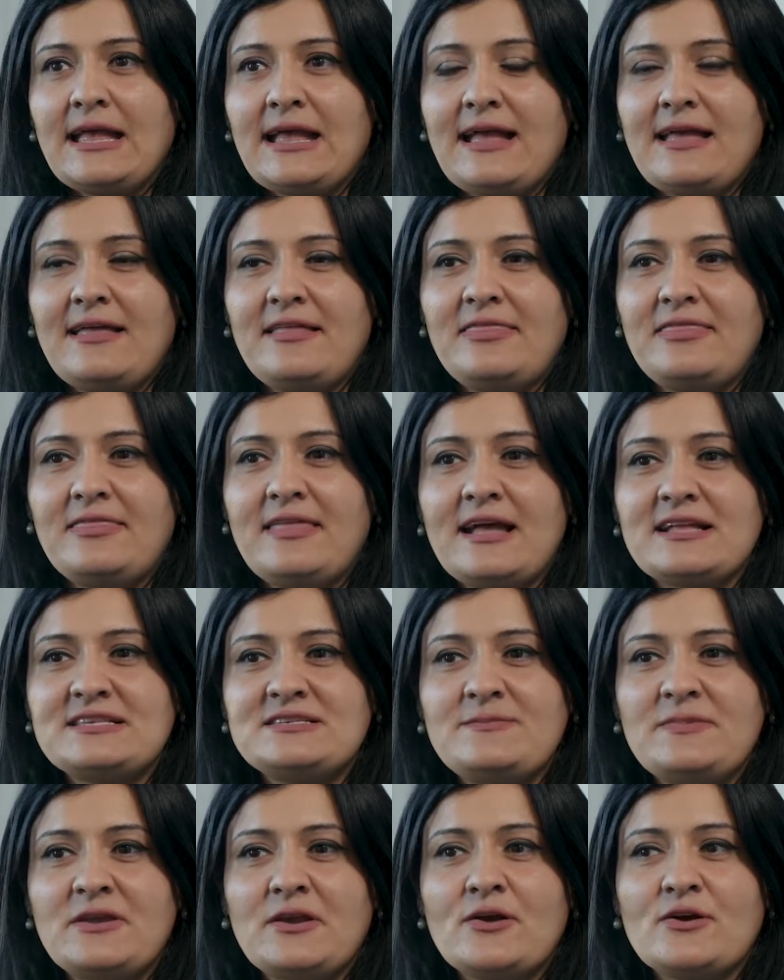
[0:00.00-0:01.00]
And that's
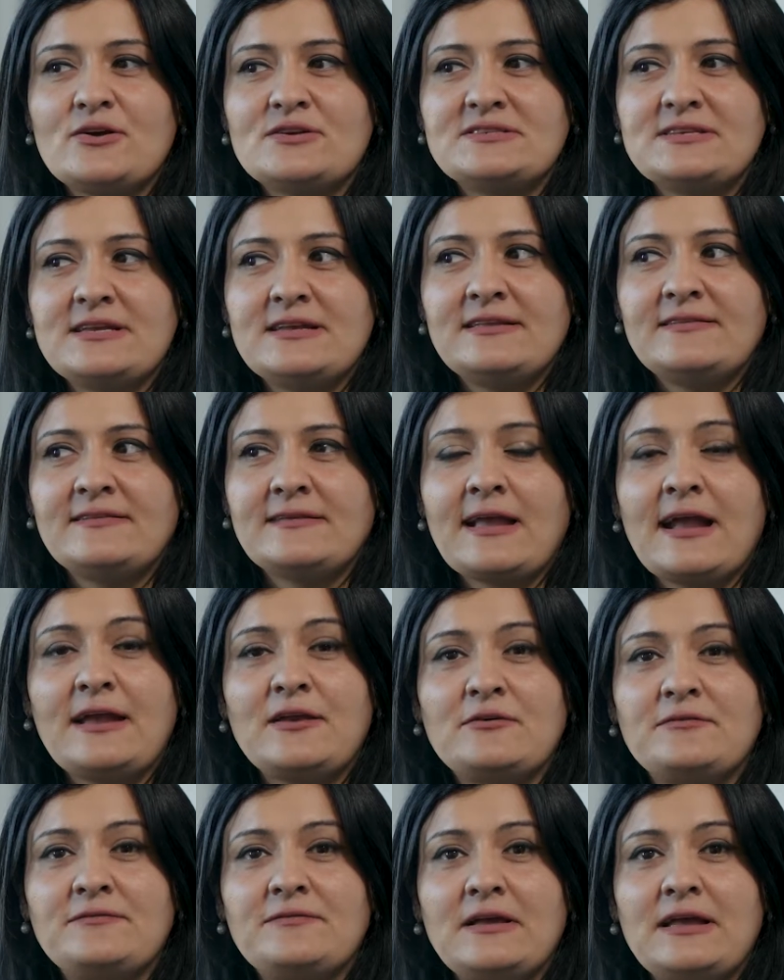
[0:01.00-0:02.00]
because it kind
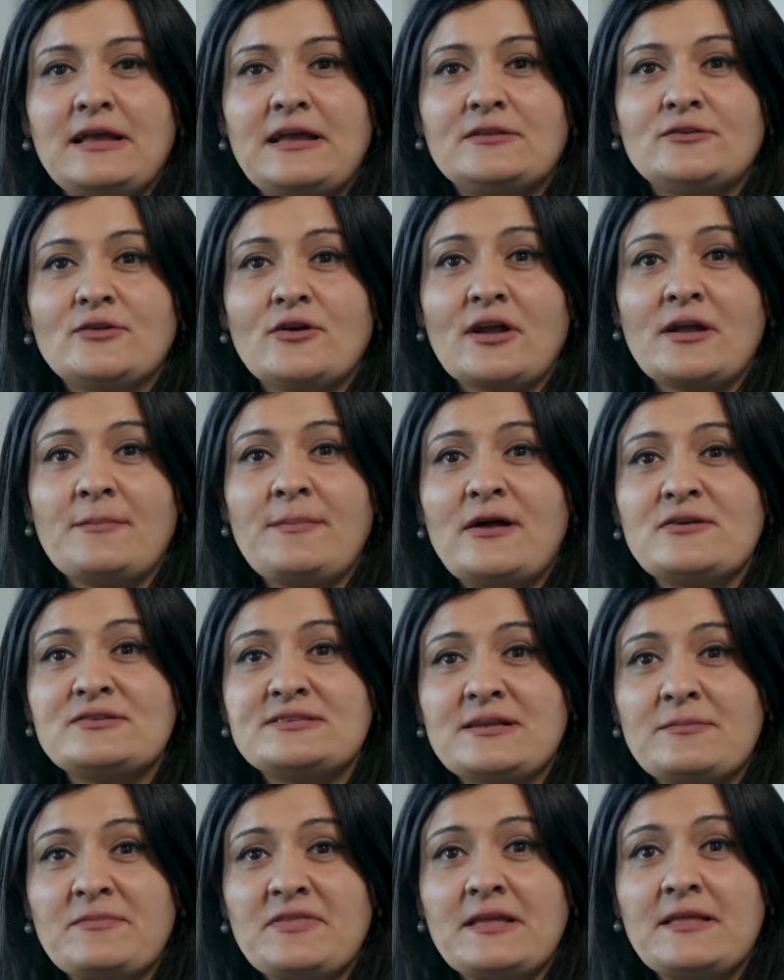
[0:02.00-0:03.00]
of talk about
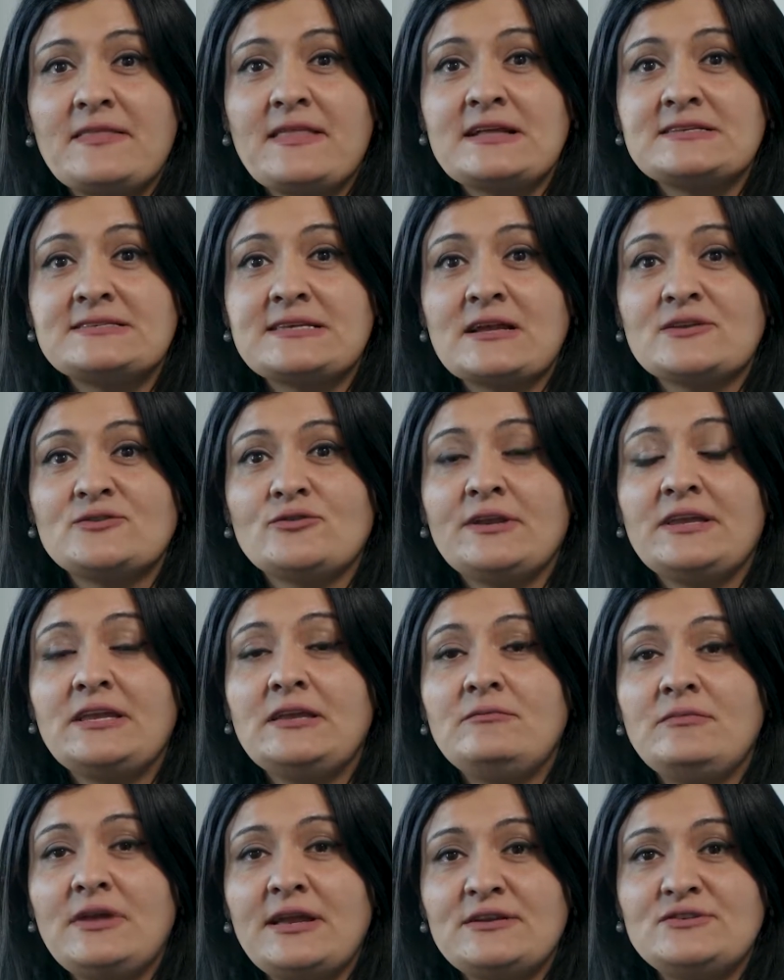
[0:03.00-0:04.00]
something that's actually
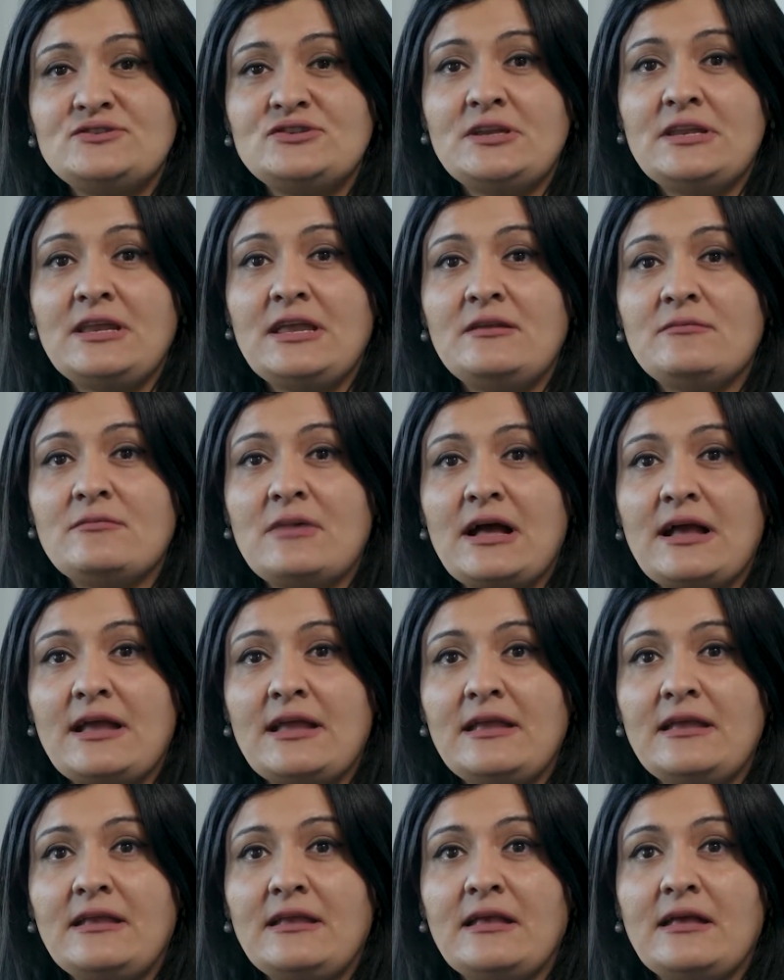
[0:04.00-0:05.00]
emerging in
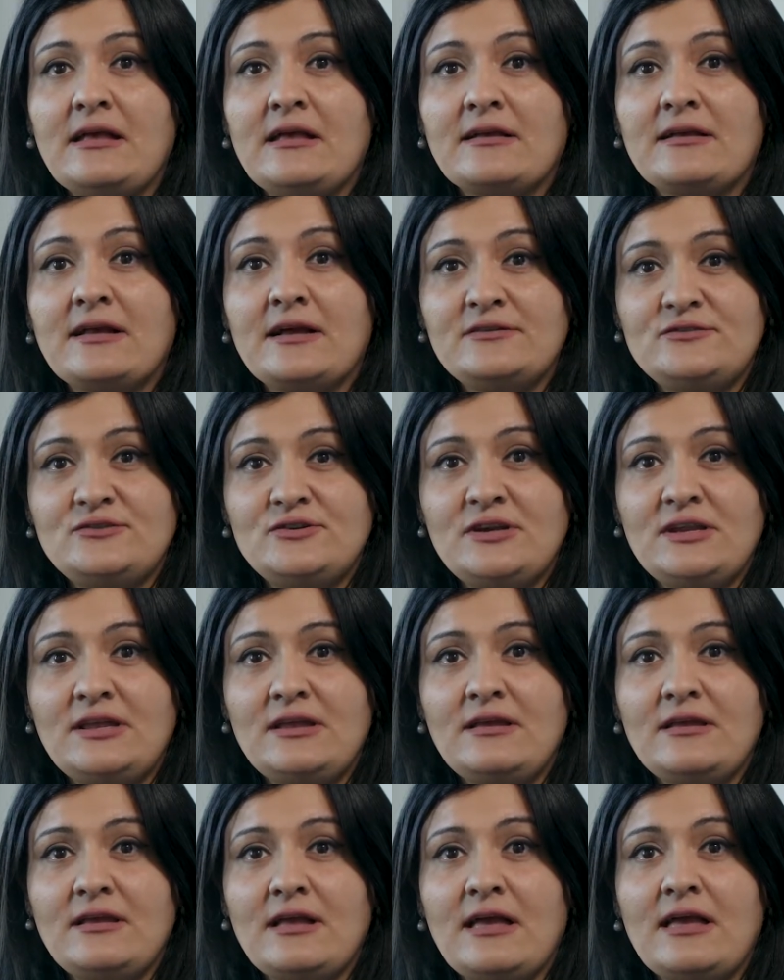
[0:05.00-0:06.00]
my
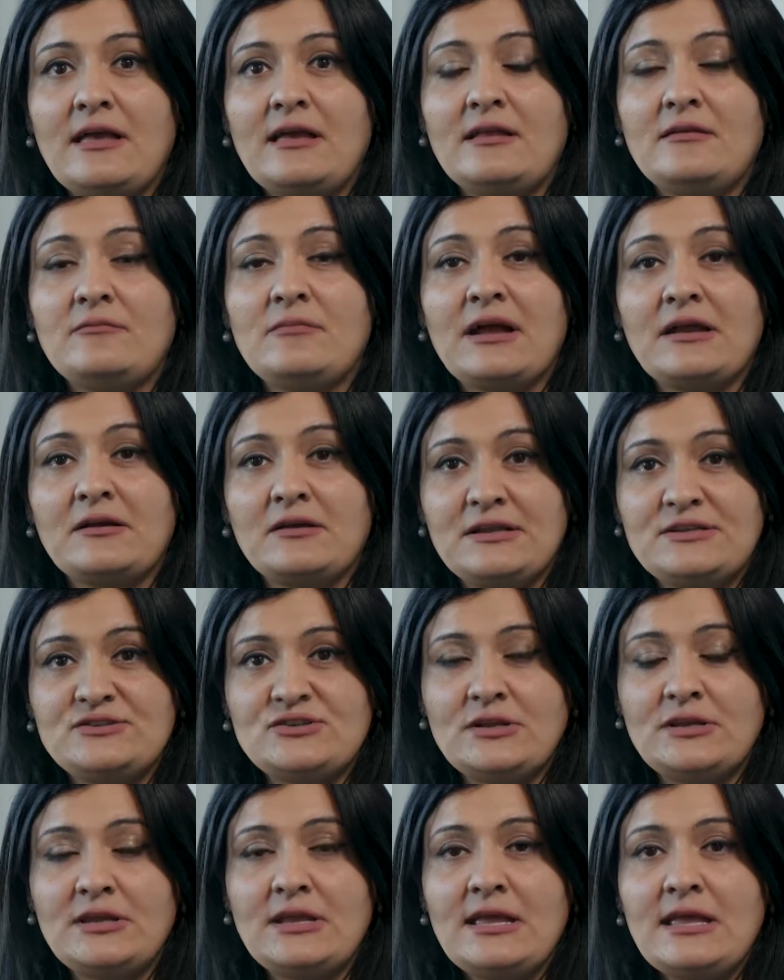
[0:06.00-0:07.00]
country and my
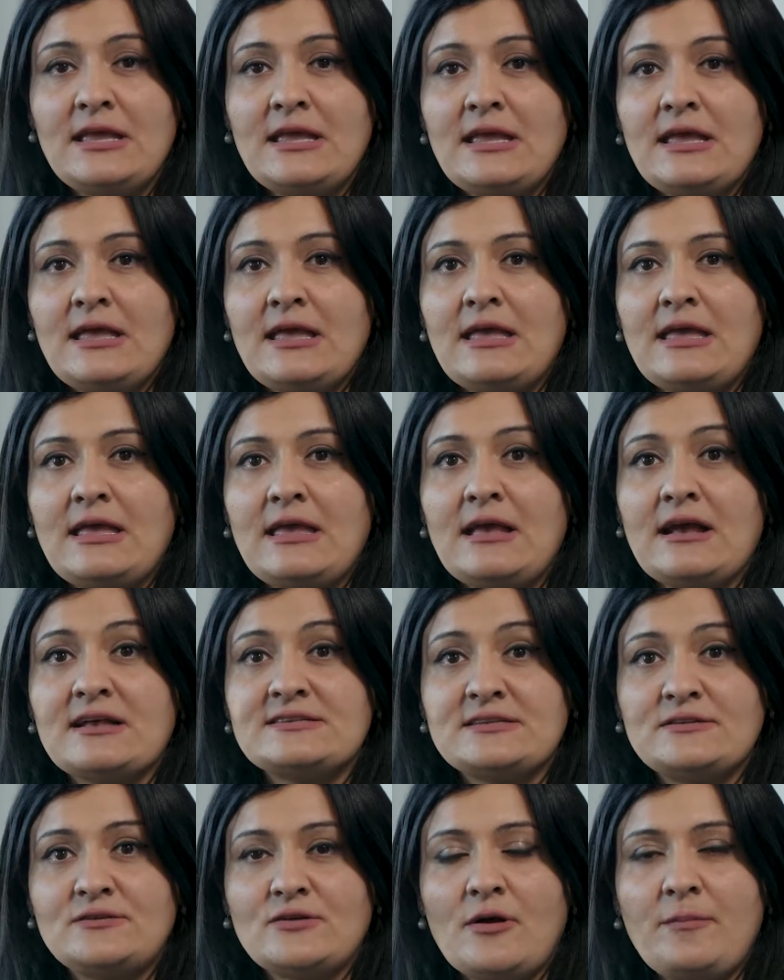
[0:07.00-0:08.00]
region as
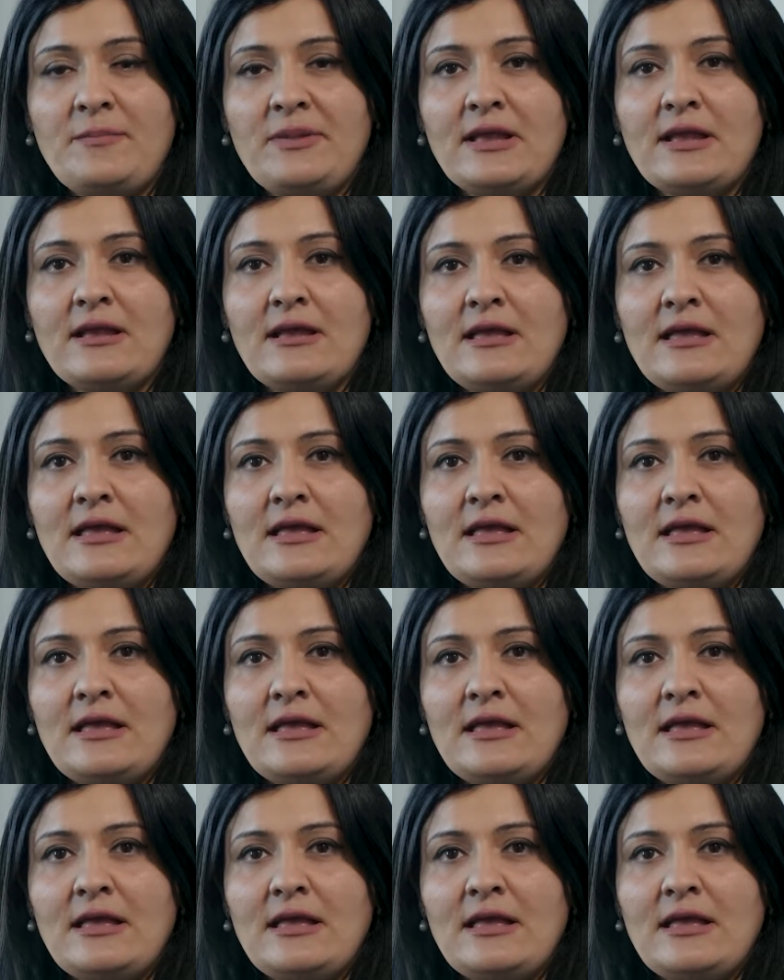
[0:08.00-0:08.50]
a topic.